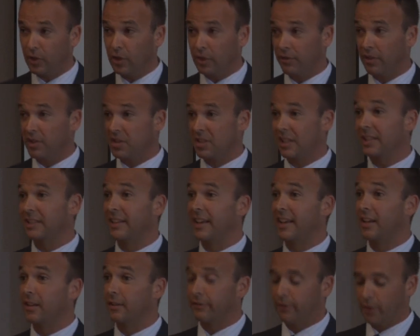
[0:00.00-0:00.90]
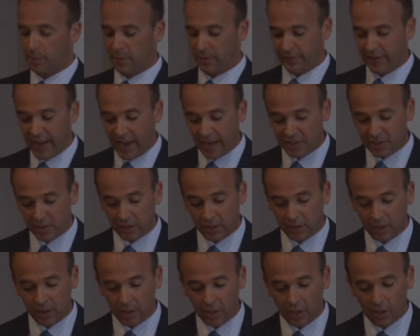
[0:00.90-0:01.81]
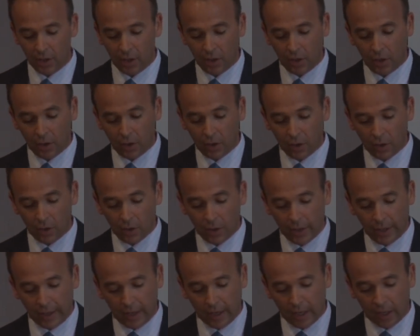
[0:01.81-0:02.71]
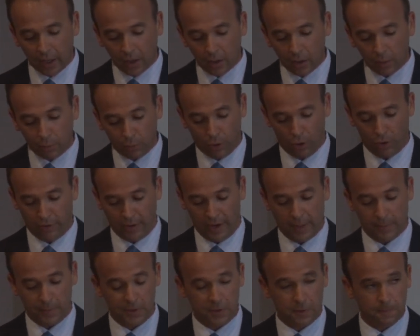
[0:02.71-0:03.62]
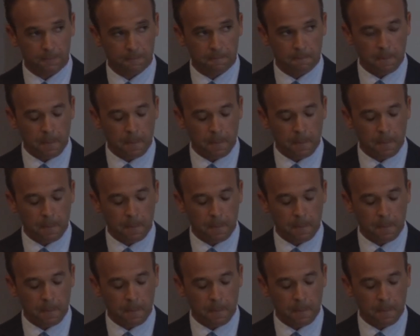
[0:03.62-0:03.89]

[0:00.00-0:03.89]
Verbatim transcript: university led affirmative action uh, programs.